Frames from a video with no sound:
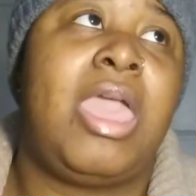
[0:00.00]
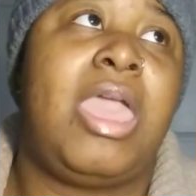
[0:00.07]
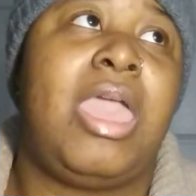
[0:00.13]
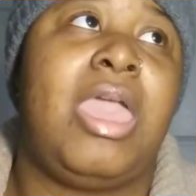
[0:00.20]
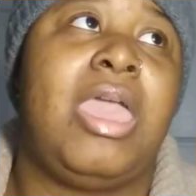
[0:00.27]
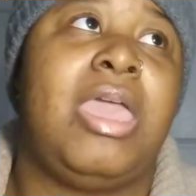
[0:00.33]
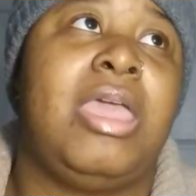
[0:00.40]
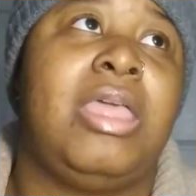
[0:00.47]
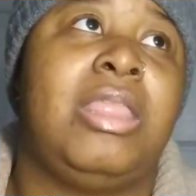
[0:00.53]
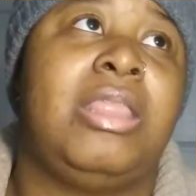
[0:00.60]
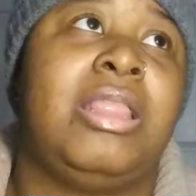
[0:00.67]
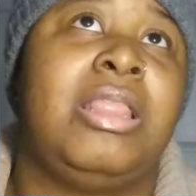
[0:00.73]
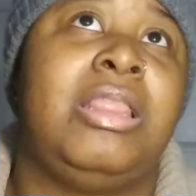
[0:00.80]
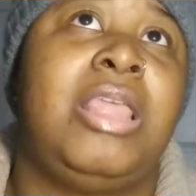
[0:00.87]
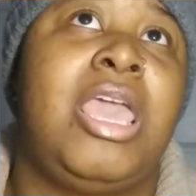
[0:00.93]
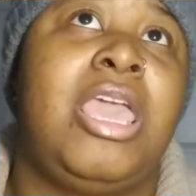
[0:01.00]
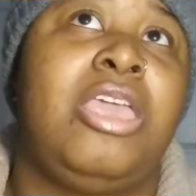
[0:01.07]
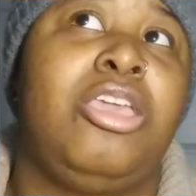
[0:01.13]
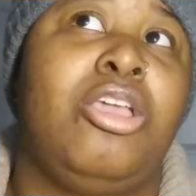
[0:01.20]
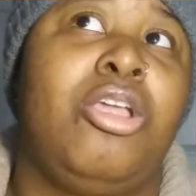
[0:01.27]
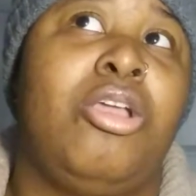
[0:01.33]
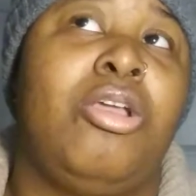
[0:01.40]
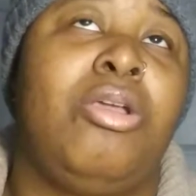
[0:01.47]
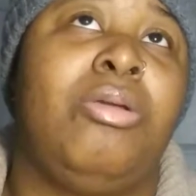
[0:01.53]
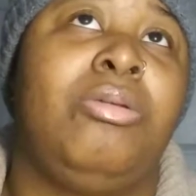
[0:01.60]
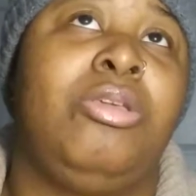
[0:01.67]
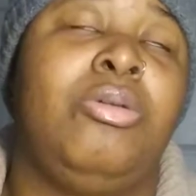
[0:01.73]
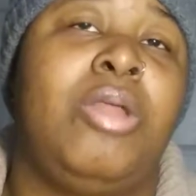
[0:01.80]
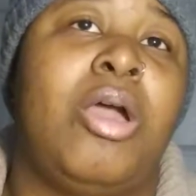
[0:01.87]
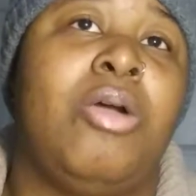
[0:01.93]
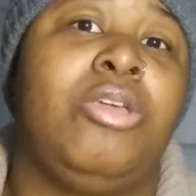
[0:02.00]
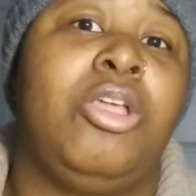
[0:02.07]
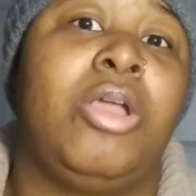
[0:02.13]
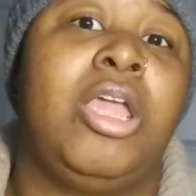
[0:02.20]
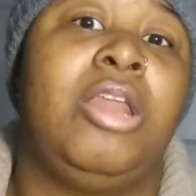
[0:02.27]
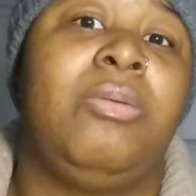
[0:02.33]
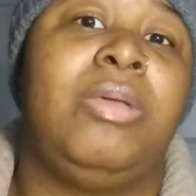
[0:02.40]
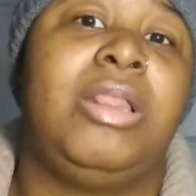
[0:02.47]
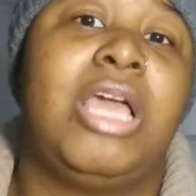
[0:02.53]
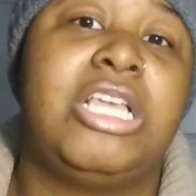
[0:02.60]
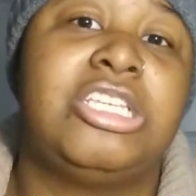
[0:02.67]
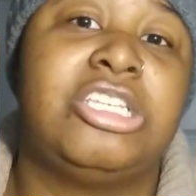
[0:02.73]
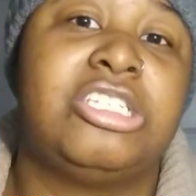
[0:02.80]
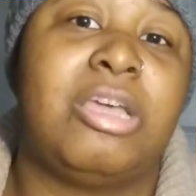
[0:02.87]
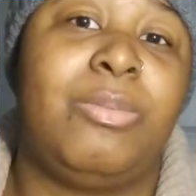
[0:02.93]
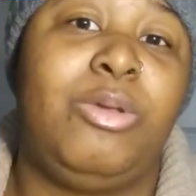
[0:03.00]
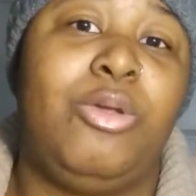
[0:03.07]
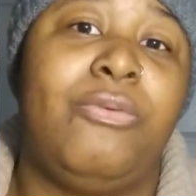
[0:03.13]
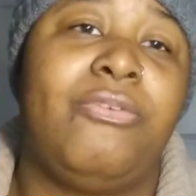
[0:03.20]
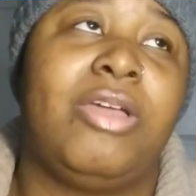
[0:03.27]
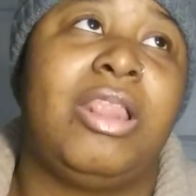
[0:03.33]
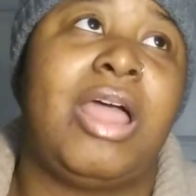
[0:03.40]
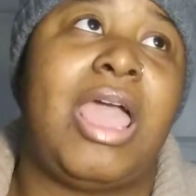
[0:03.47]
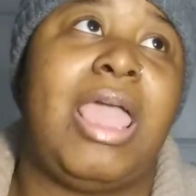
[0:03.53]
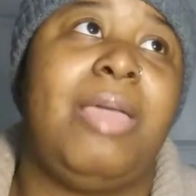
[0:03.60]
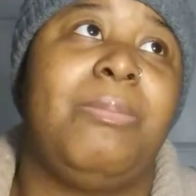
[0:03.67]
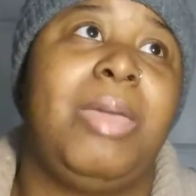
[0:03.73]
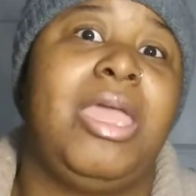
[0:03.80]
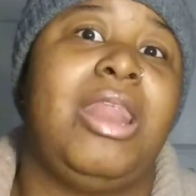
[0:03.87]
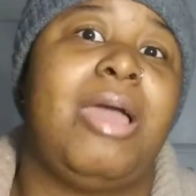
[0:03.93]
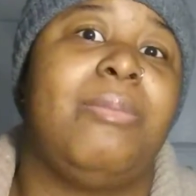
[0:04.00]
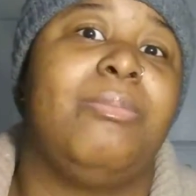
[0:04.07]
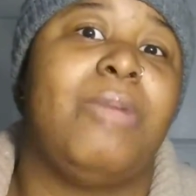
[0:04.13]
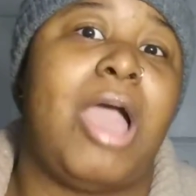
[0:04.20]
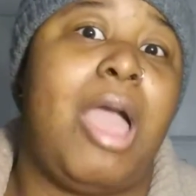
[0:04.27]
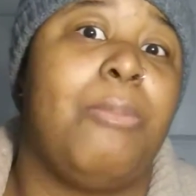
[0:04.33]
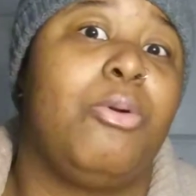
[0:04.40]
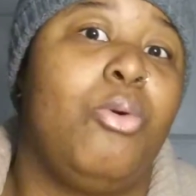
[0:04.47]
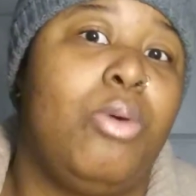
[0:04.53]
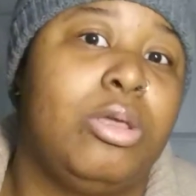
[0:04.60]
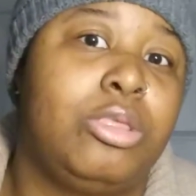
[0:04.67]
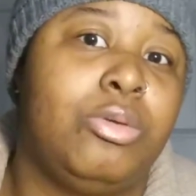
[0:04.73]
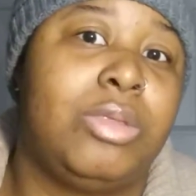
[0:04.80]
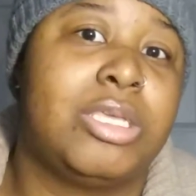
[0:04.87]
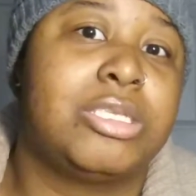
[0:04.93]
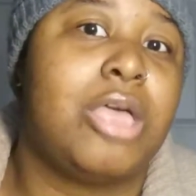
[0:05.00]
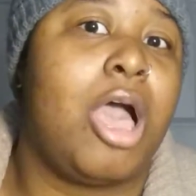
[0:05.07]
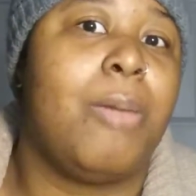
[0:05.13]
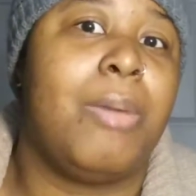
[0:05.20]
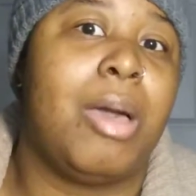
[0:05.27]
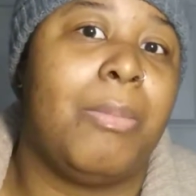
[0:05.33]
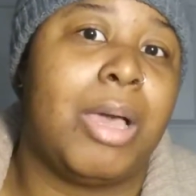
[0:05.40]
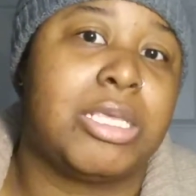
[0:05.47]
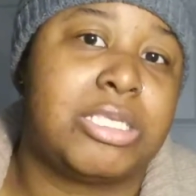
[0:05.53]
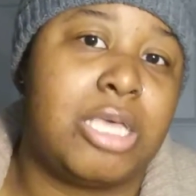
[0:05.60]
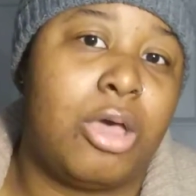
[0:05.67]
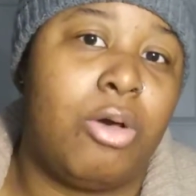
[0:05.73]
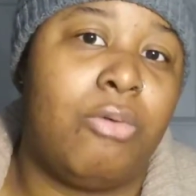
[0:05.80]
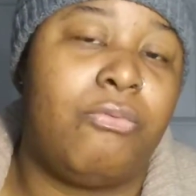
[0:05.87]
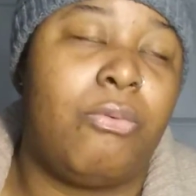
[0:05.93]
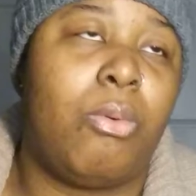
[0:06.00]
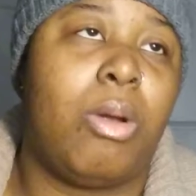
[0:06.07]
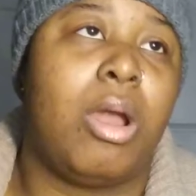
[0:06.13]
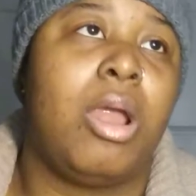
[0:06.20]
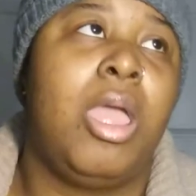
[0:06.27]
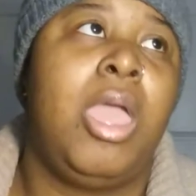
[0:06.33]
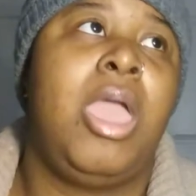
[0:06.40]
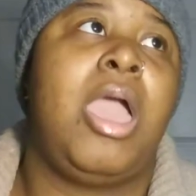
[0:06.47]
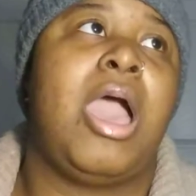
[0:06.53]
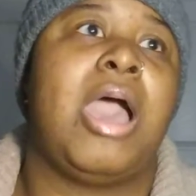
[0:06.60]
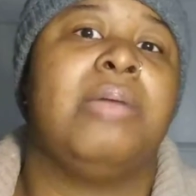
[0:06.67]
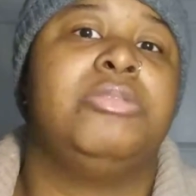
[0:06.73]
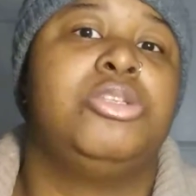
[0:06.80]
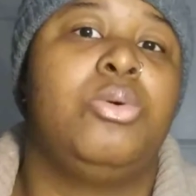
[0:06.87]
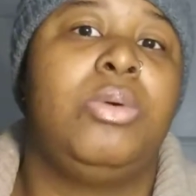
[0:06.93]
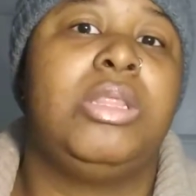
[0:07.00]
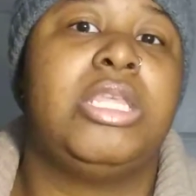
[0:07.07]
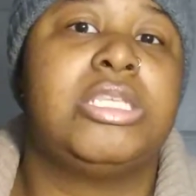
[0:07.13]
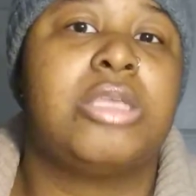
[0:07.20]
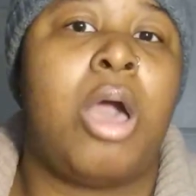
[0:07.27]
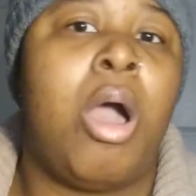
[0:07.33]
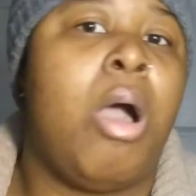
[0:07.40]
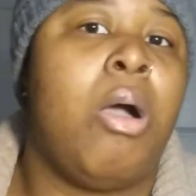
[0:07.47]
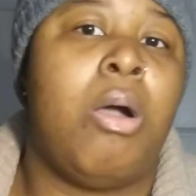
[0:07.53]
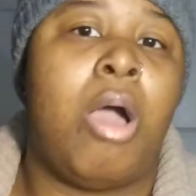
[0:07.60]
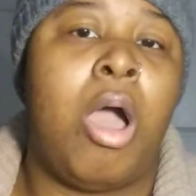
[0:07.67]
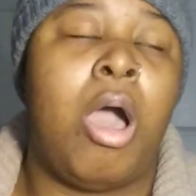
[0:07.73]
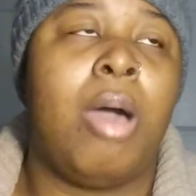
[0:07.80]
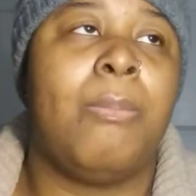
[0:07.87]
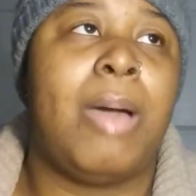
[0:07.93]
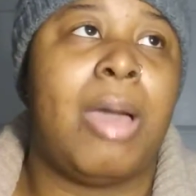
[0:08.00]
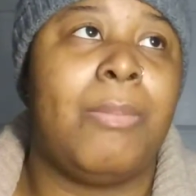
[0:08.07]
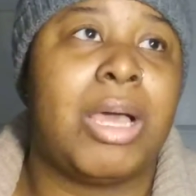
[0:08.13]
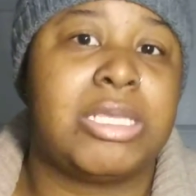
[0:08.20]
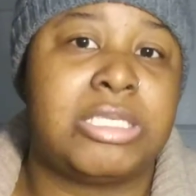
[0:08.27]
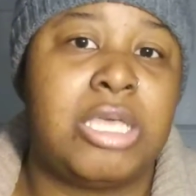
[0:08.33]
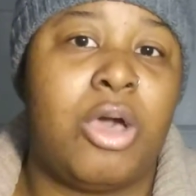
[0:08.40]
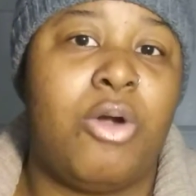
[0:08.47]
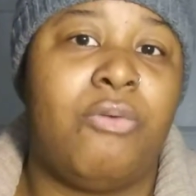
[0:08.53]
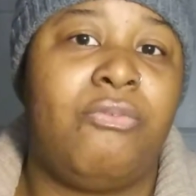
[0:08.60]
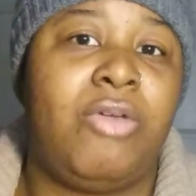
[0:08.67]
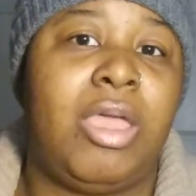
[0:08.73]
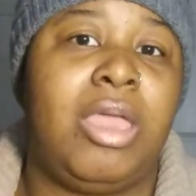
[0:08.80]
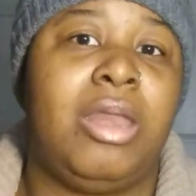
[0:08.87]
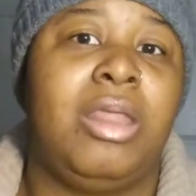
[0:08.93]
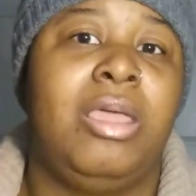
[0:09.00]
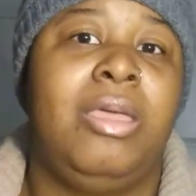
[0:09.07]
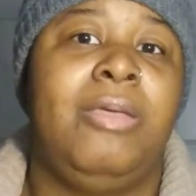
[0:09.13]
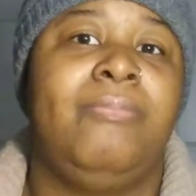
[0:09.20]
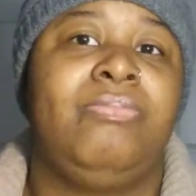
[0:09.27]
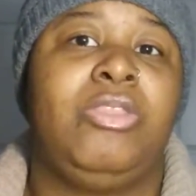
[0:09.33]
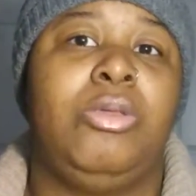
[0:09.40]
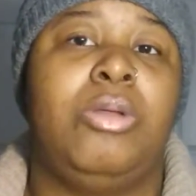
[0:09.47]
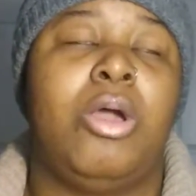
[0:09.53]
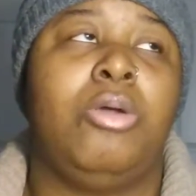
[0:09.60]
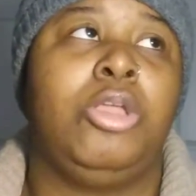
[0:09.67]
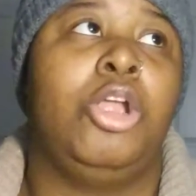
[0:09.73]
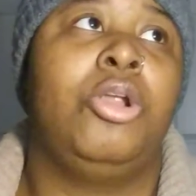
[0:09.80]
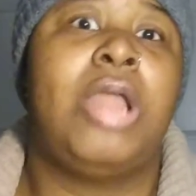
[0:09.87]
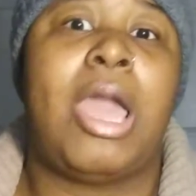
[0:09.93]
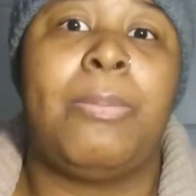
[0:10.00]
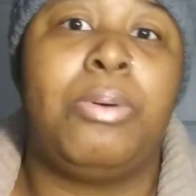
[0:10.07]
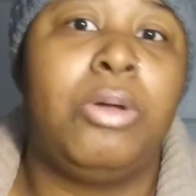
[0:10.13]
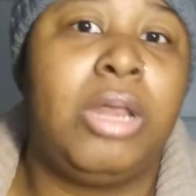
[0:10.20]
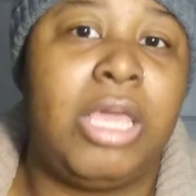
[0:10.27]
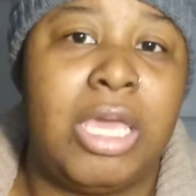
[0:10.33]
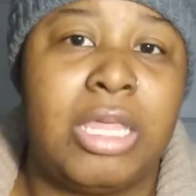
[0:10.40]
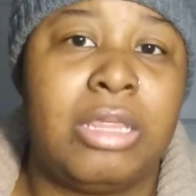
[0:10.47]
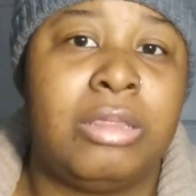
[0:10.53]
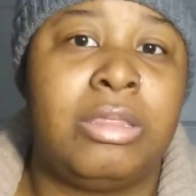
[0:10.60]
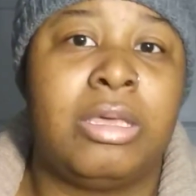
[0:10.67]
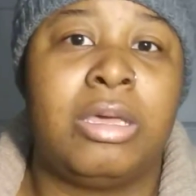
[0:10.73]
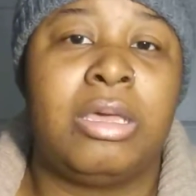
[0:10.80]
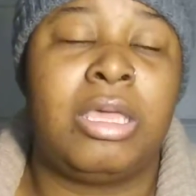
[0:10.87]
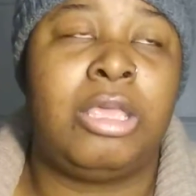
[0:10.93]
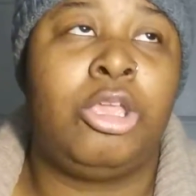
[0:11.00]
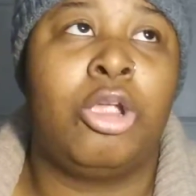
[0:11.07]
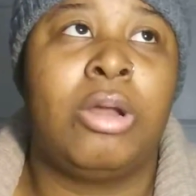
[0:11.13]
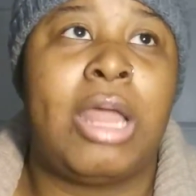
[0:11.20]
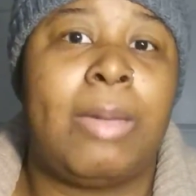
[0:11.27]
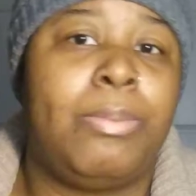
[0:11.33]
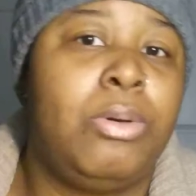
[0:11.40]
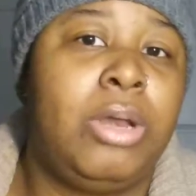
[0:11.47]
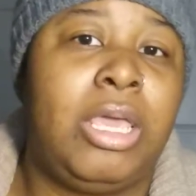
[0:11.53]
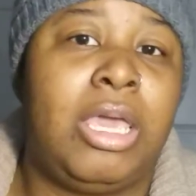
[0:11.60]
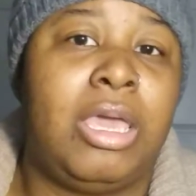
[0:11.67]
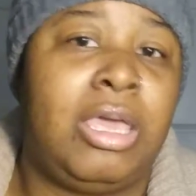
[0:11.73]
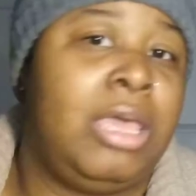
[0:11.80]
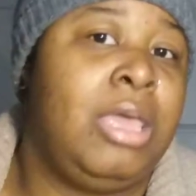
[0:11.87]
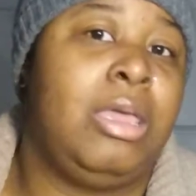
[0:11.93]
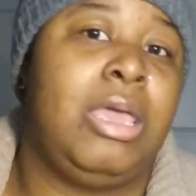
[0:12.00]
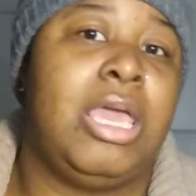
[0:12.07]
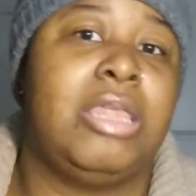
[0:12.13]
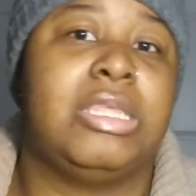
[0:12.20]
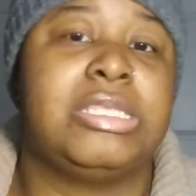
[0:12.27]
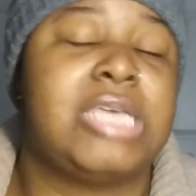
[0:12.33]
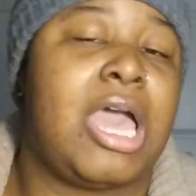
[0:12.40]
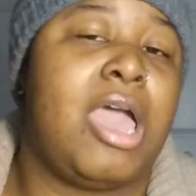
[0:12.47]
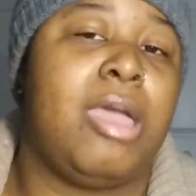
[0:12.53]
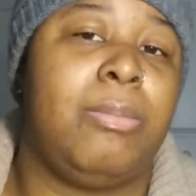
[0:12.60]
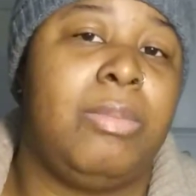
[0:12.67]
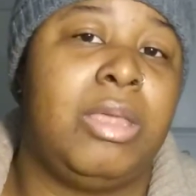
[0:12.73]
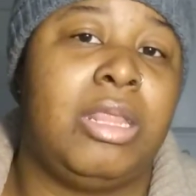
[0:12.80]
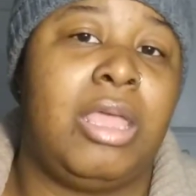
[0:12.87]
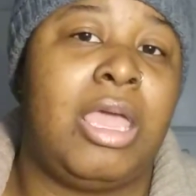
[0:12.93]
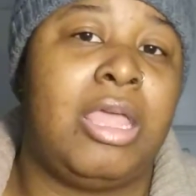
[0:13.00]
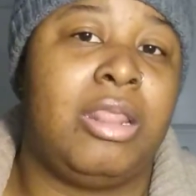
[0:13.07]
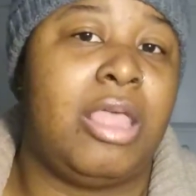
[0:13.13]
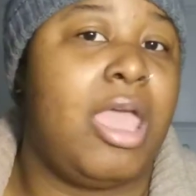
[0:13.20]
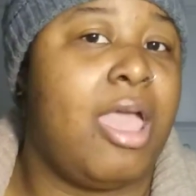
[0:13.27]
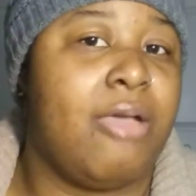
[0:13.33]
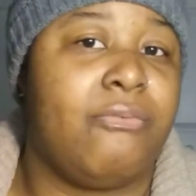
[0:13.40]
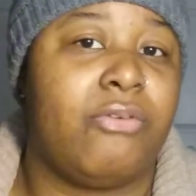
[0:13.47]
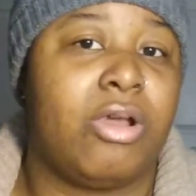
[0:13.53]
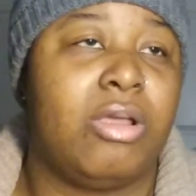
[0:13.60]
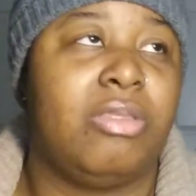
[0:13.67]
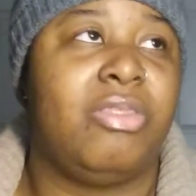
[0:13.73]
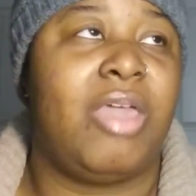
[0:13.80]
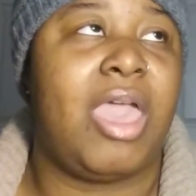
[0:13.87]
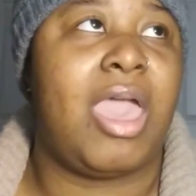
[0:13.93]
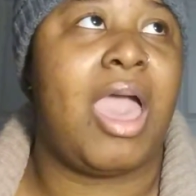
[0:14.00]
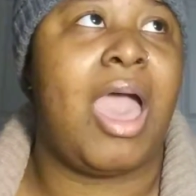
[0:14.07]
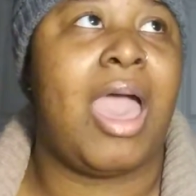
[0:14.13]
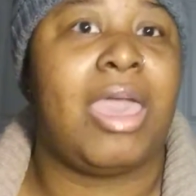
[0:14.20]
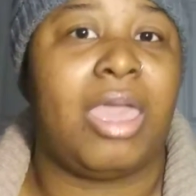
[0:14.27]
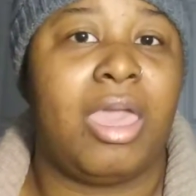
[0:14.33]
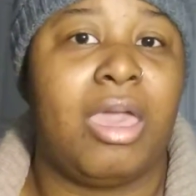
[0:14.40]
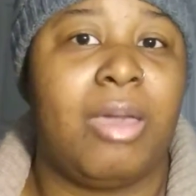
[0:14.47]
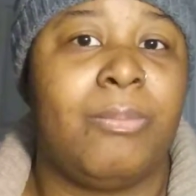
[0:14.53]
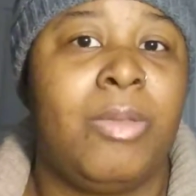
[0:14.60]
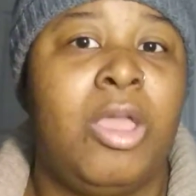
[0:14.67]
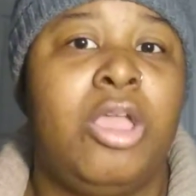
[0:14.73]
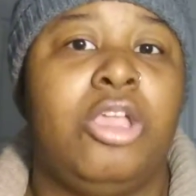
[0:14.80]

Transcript: And then you're in a relationship and you feel like, man, I'm going through this all by myself, or I'm doing this all by myself. And, you're not putting it in the time and the effort that I am.